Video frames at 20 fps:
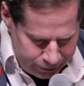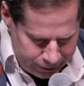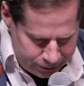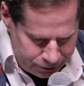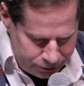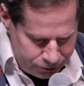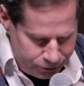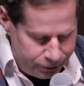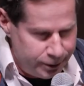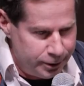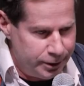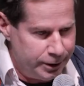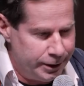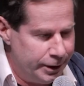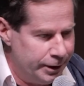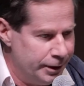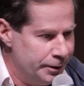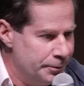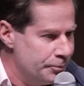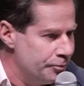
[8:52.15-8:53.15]
it's
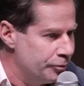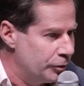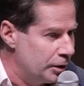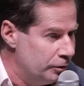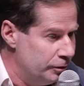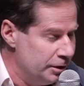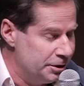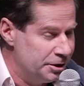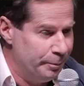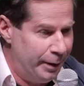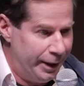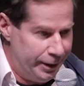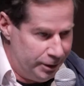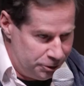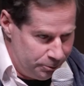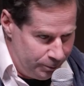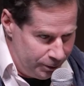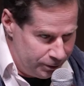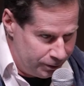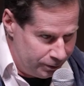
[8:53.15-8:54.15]
really risk
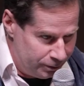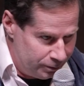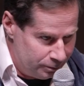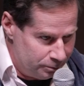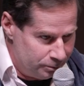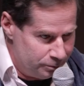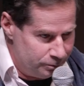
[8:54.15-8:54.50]
management.